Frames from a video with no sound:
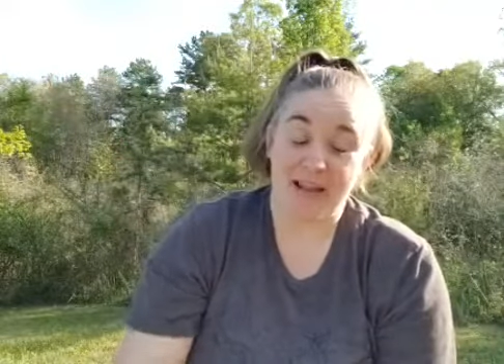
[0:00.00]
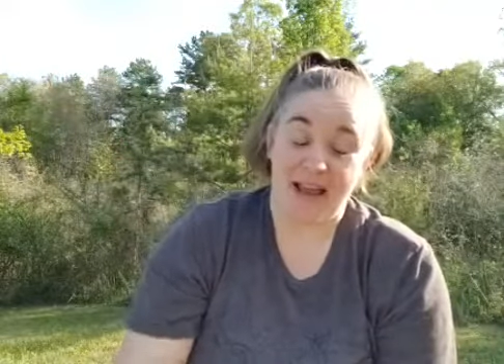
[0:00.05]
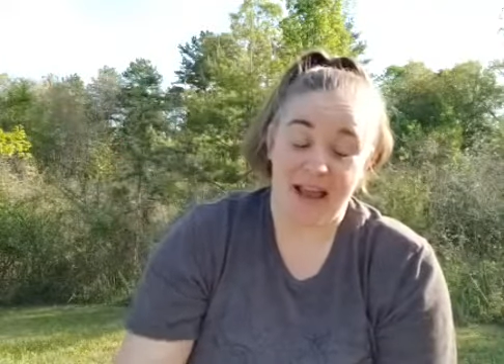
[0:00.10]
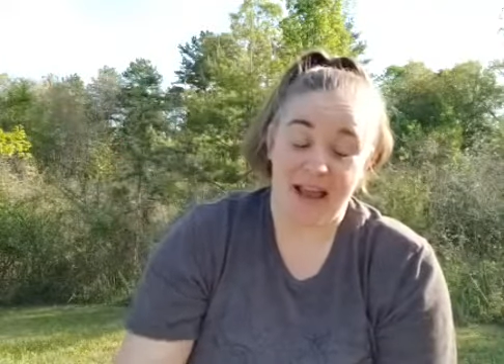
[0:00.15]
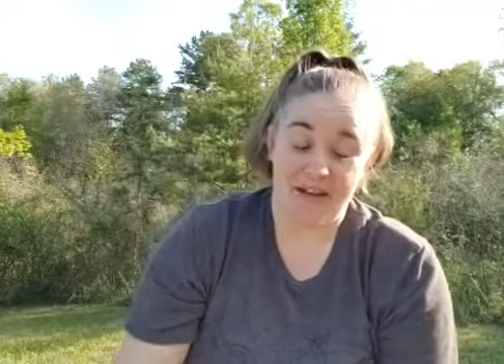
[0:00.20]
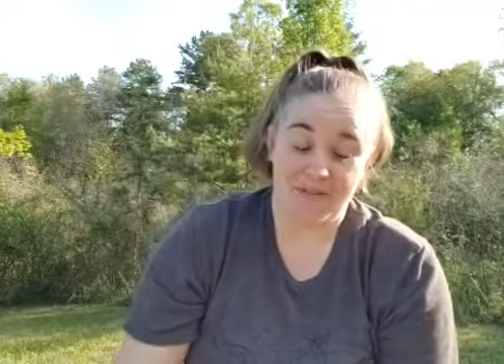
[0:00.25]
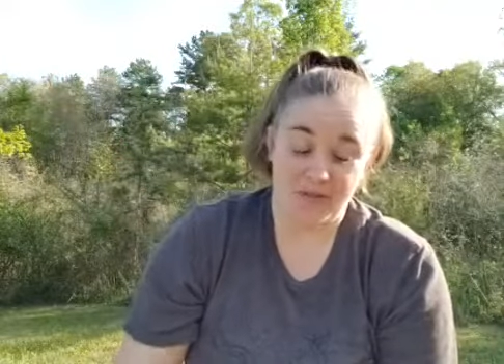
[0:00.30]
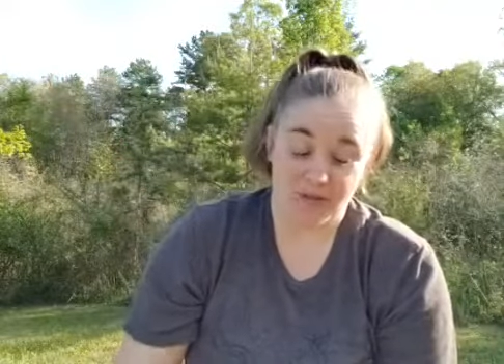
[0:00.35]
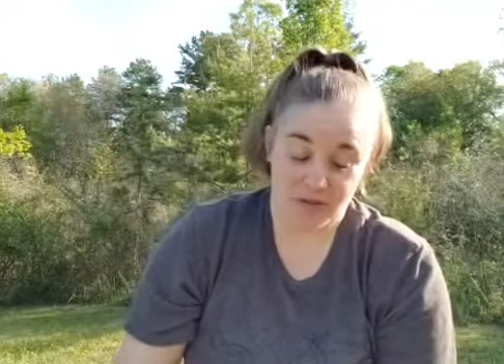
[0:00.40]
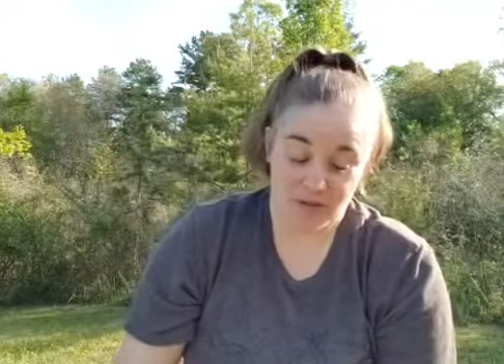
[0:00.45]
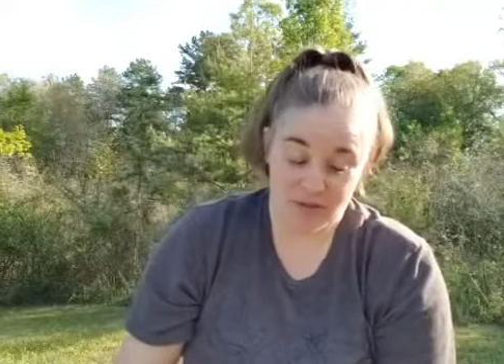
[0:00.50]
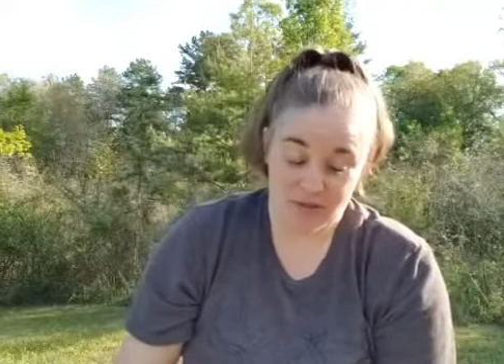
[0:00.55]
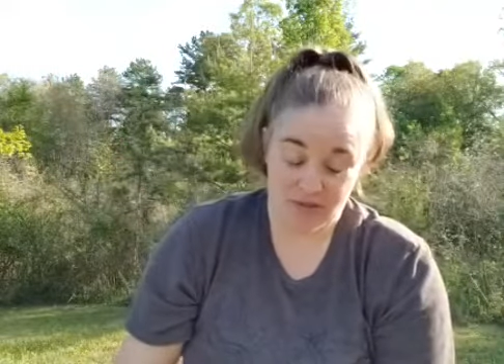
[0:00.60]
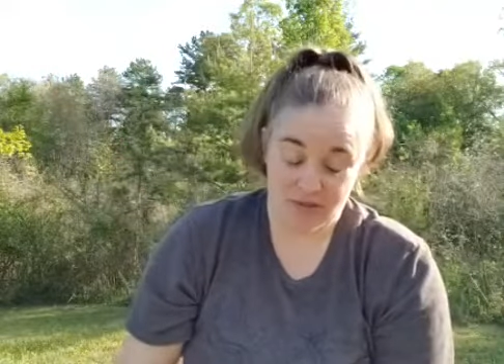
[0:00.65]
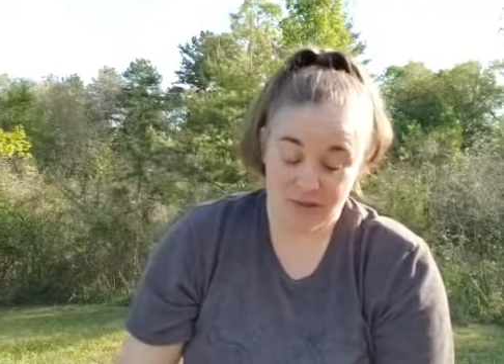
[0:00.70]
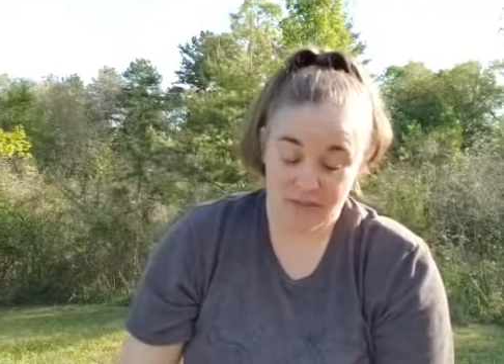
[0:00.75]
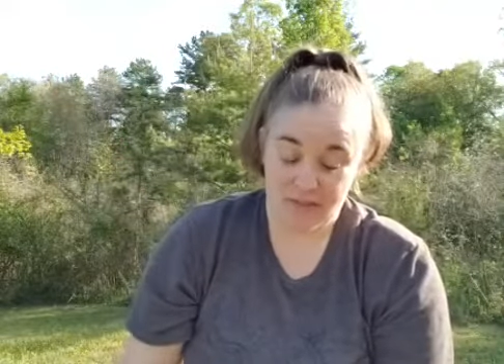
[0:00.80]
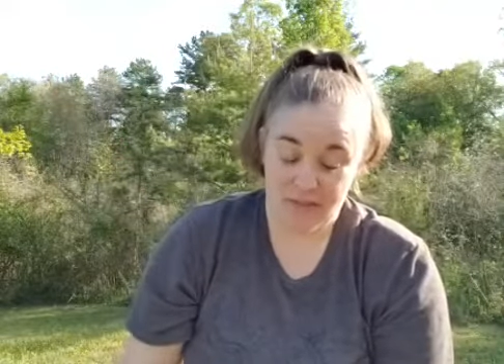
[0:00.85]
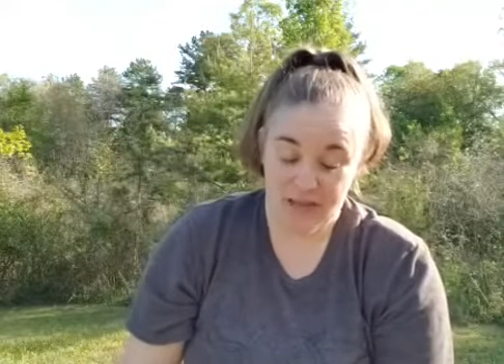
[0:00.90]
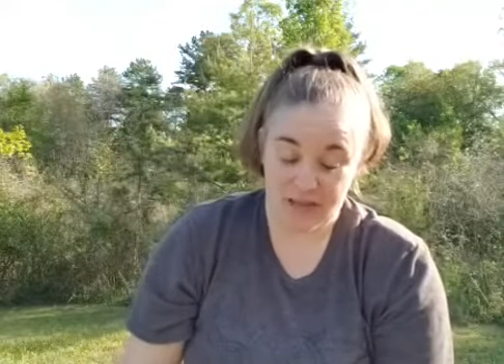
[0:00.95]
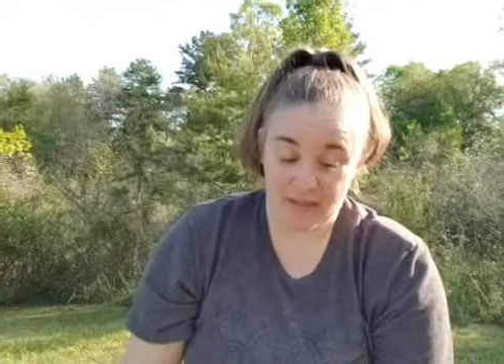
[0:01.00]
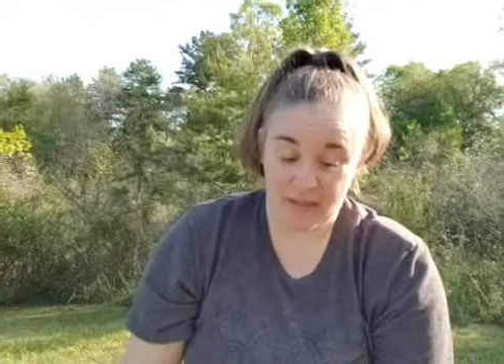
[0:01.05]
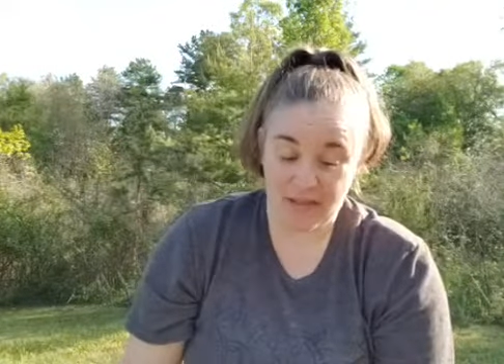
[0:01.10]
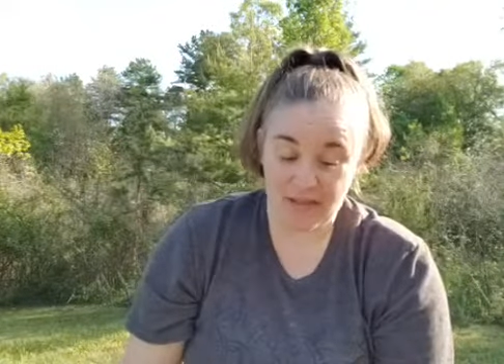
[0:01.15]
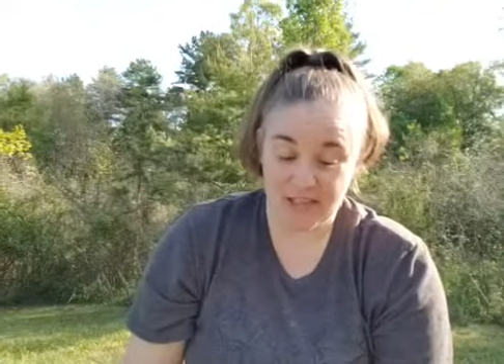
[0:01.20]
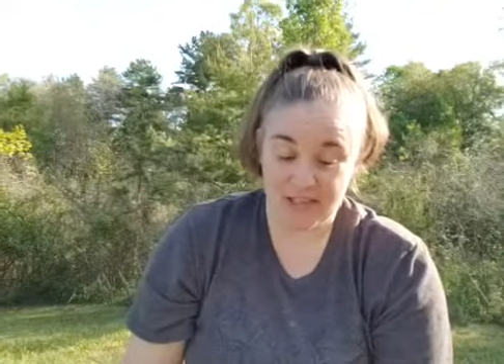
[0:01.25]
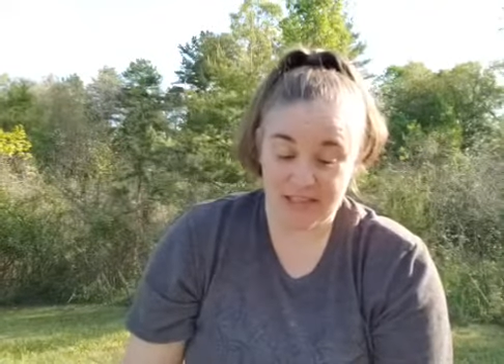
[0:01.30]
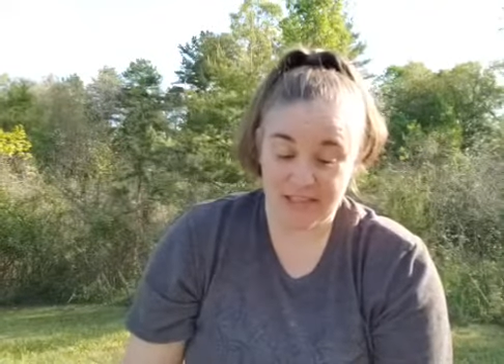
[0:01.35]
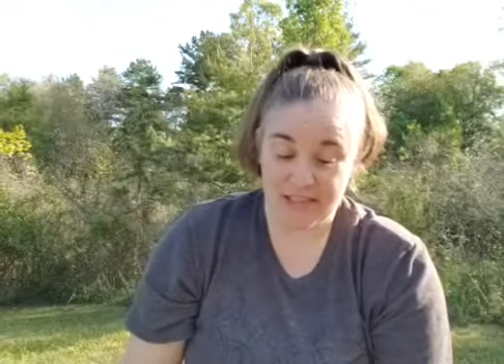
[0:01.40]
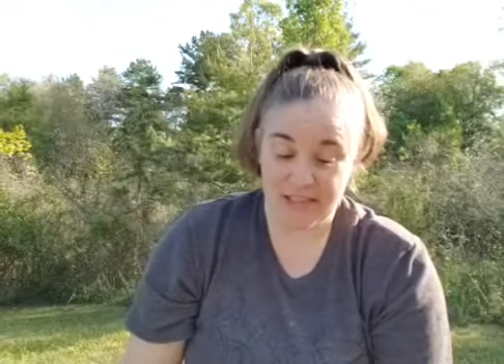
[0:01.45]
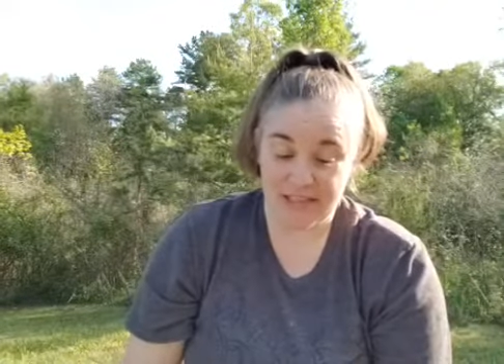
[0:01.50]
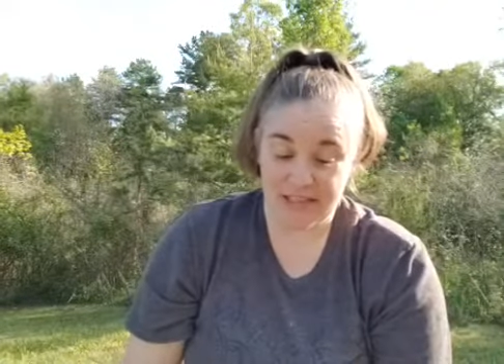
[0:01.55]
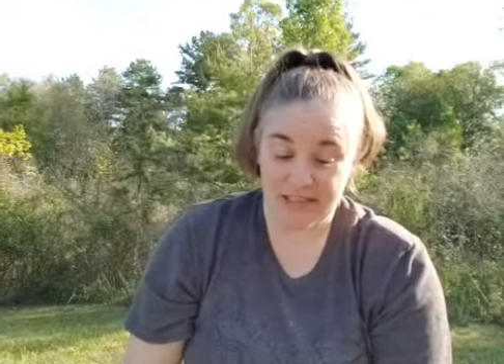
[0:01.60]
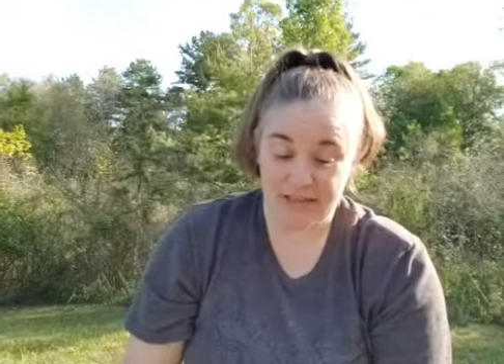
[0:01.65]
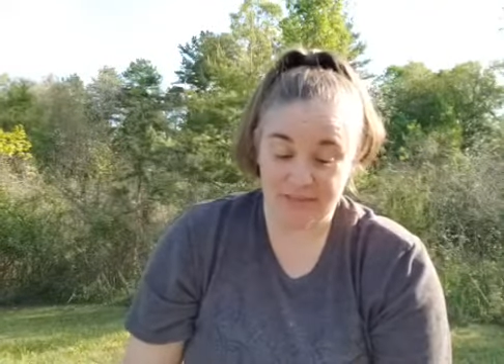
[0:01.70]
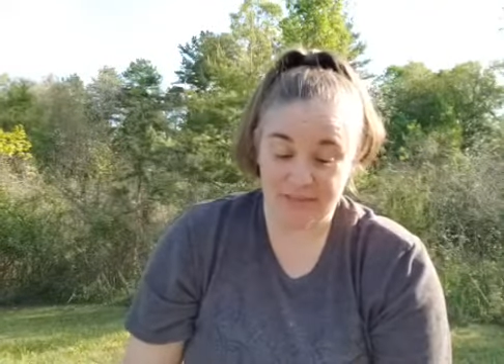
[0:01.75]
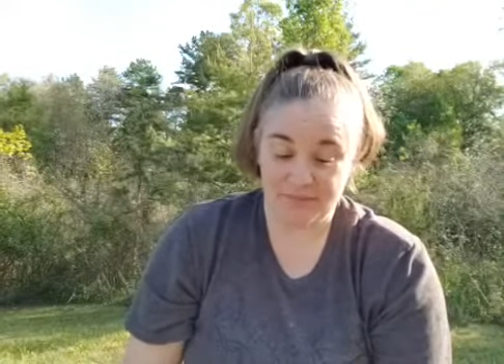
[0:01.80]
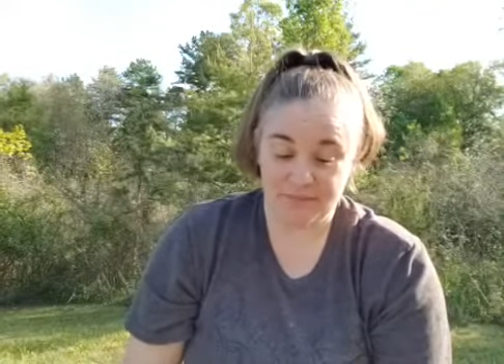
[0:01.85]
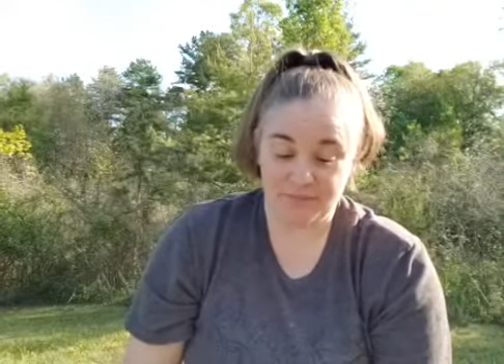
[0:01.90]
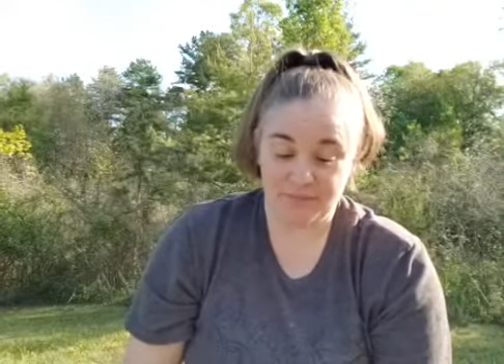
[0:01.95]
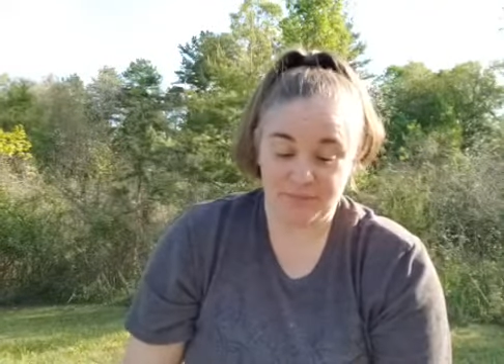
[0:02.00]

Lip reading: after that lunch is eaten.